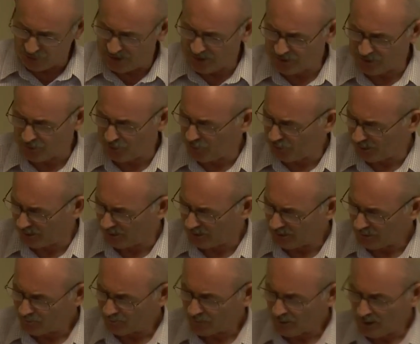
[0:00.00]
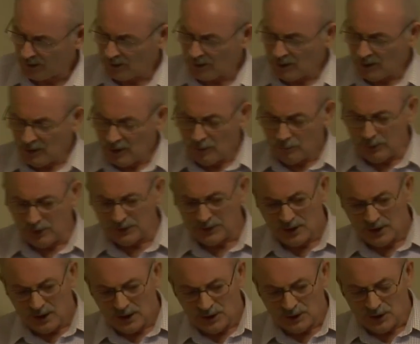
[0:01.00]
right through here.
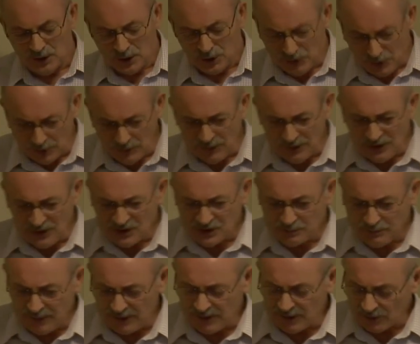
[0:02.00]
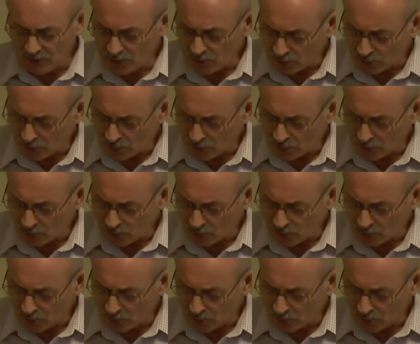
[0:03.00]
Humanly speaking,